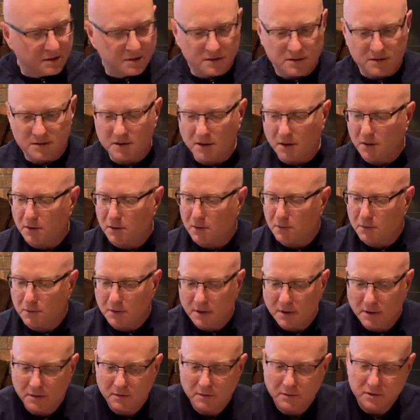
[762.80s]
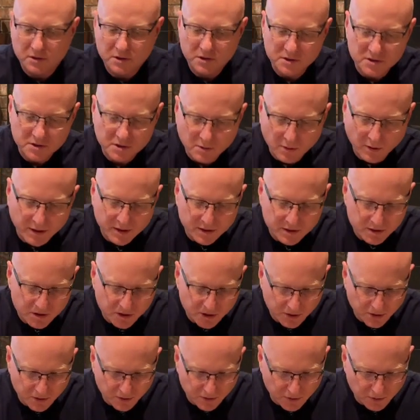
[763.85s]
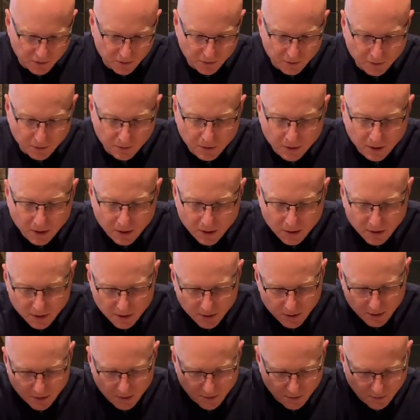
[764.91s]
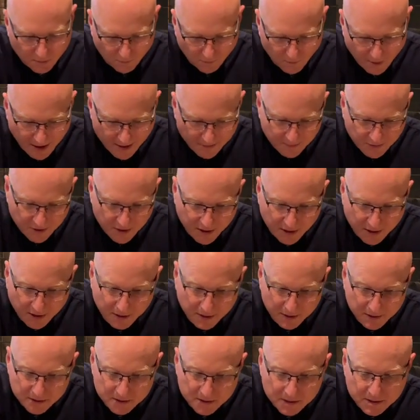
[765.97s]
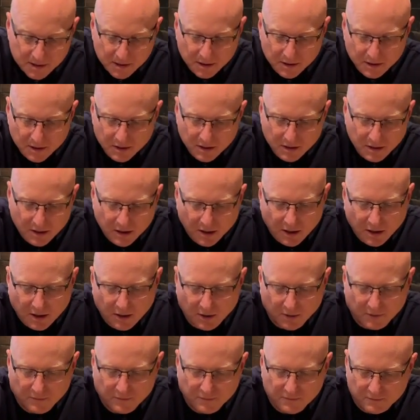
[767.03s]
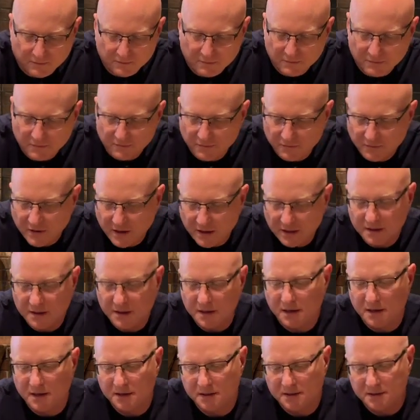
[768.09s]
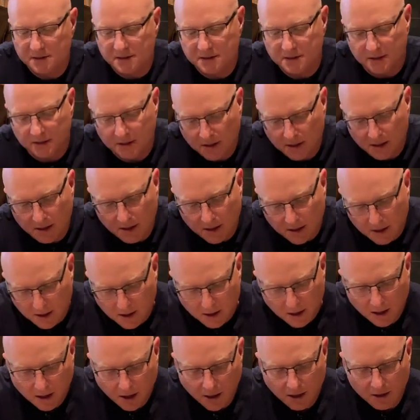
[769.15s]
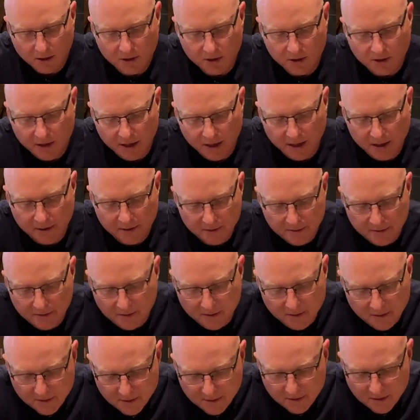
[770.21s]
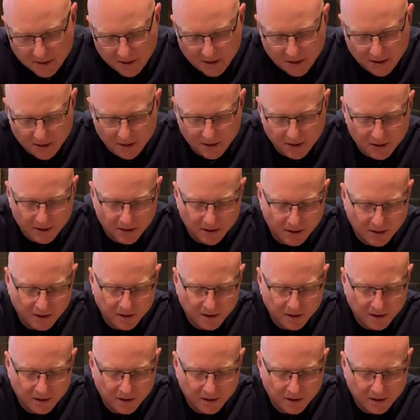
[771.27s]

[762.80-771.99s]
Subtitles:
So we're just going to wrap these, or feed these underneath the